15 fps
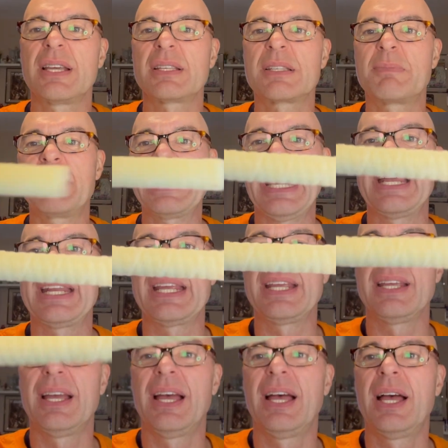
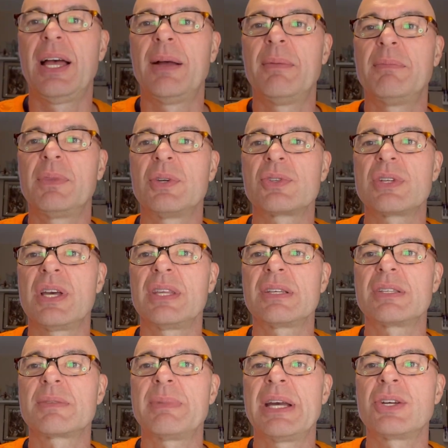spaghetti. There's nothing
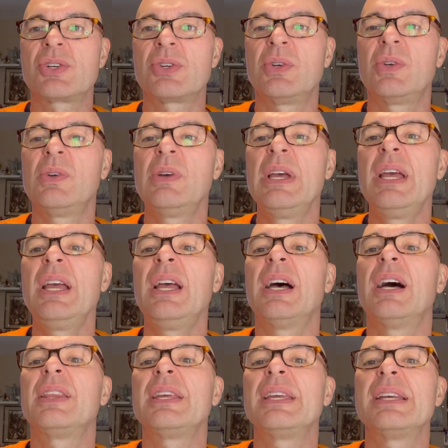special.
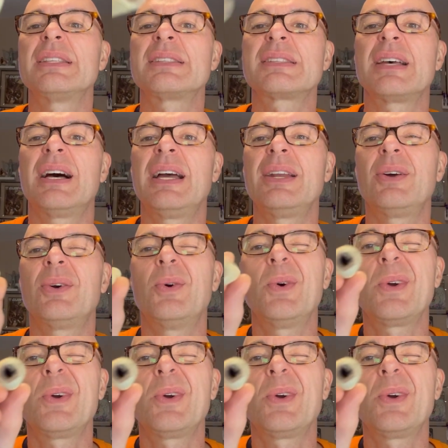The inside, oh,